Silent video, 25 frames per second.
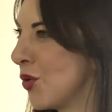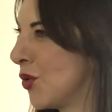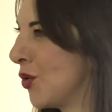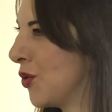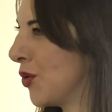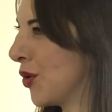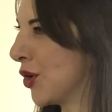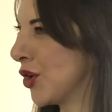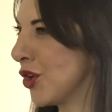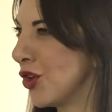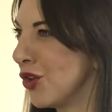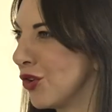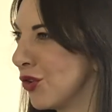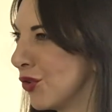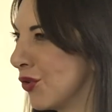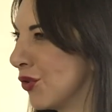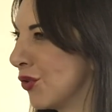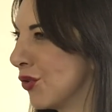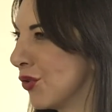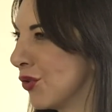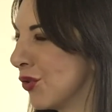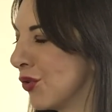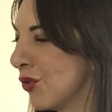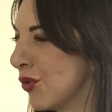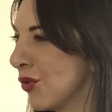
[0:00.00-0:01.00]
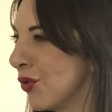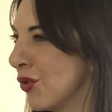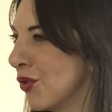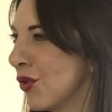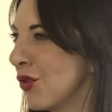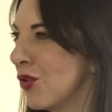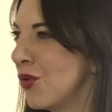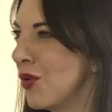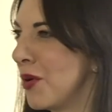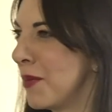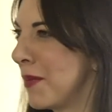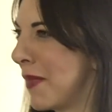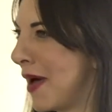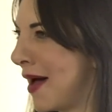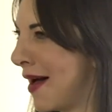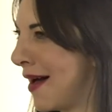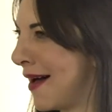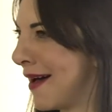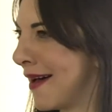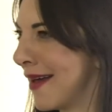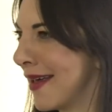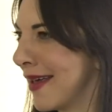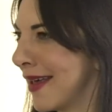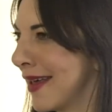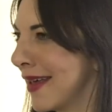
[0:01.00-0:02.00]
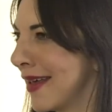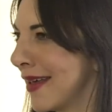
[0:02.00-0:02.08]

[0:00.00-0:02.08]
Who are you? Who am I?